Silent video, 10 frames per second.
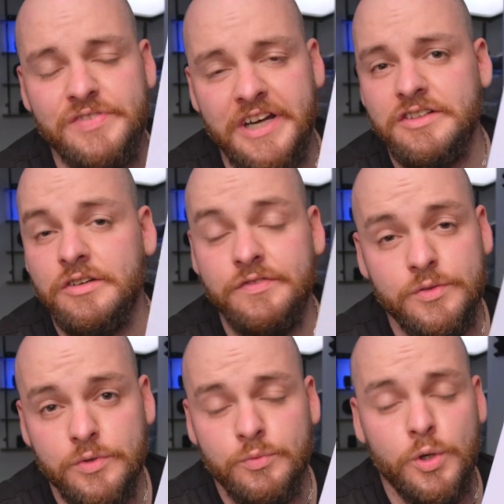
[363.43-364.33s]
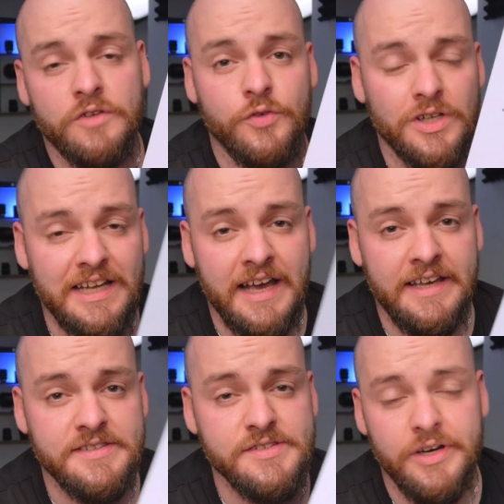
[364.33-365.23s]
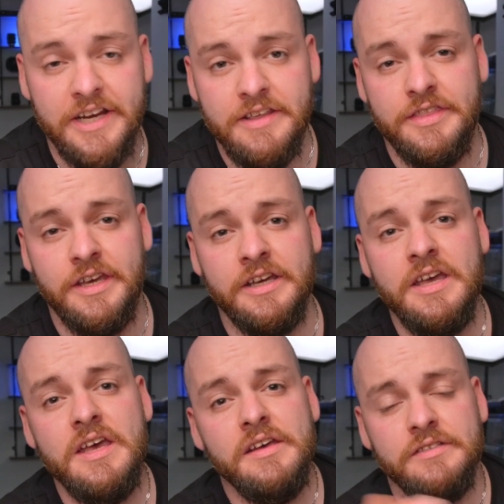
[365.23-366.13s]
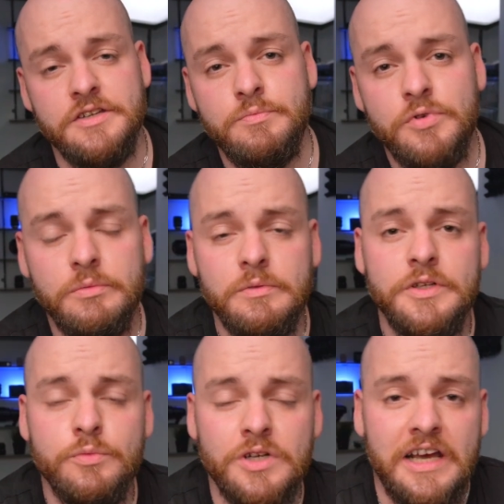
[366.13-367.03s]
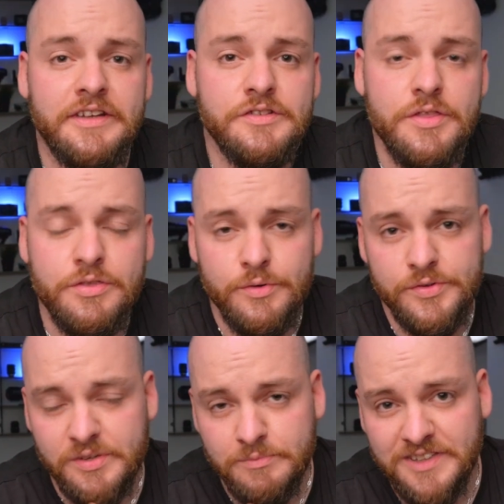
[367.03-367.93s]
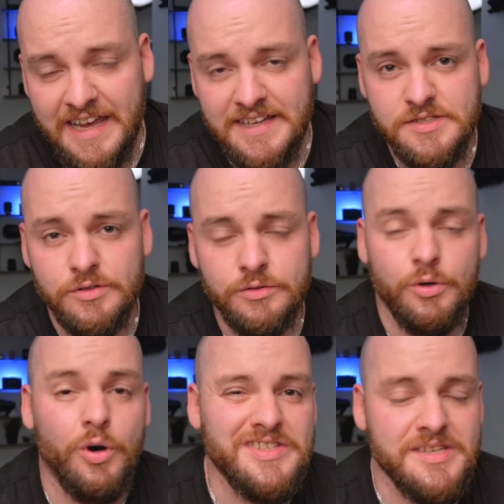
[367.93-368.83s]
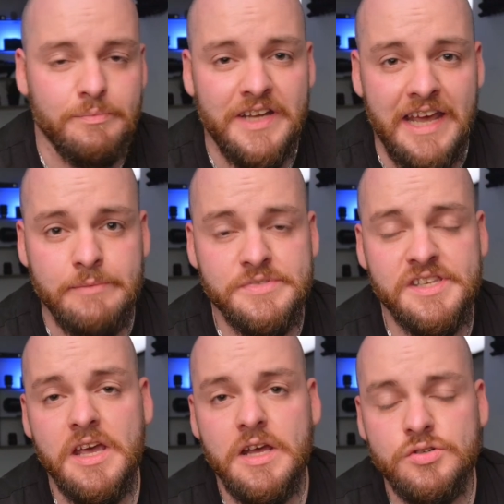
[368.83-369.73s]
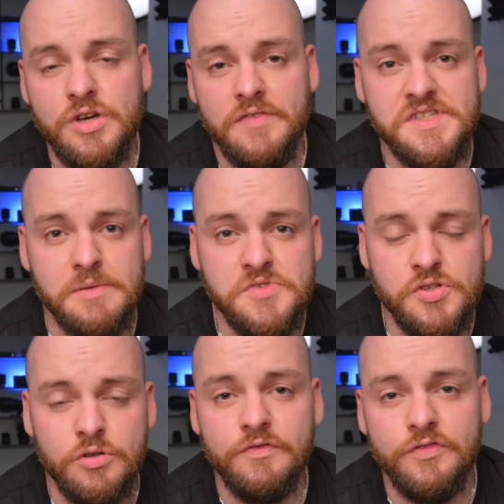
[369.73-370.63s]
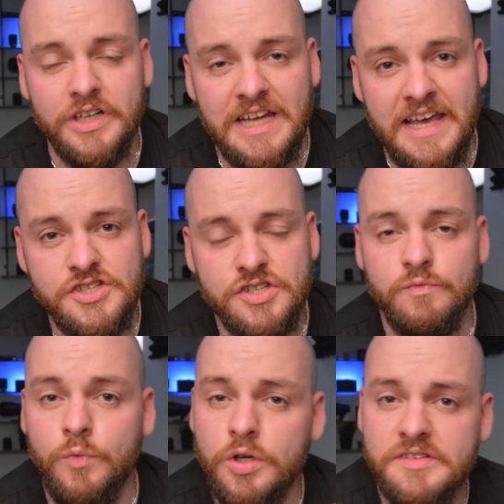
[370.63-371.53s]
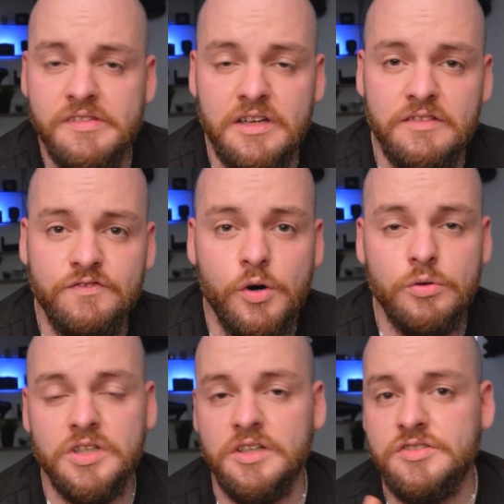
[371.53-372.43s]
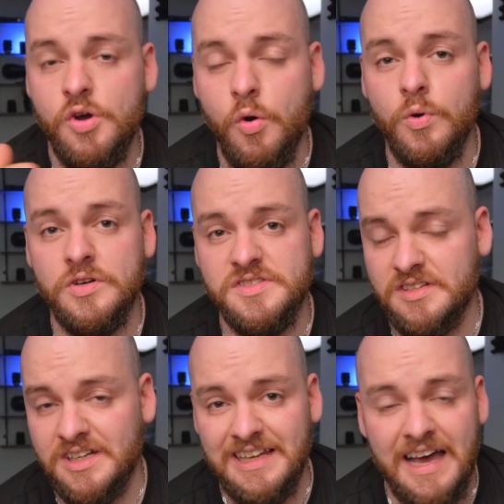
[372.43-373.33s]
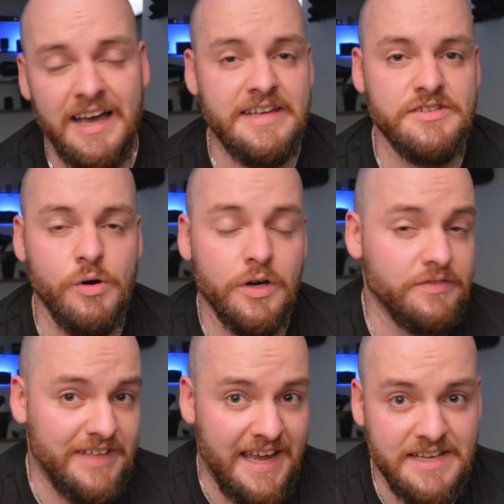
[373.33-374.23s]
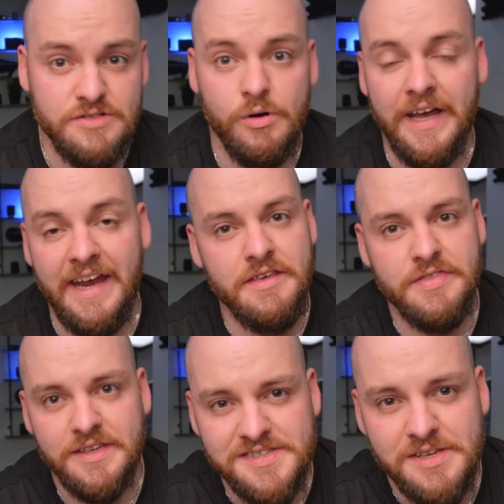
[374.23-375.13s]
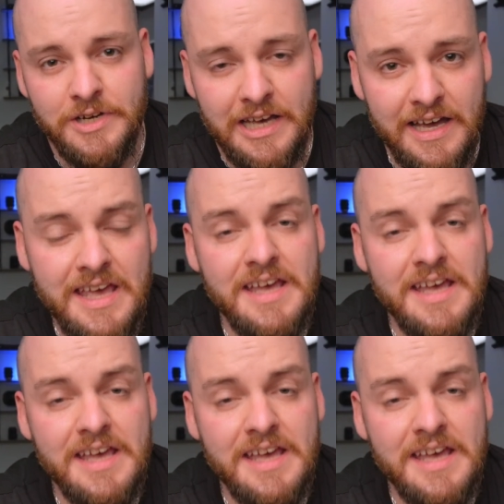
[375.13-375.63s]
Right now, if you would work for clients or anything, then you probably would like to throw some dates on or some names to have some sort of relation, what is in a folder towards a client or a date or anything similar.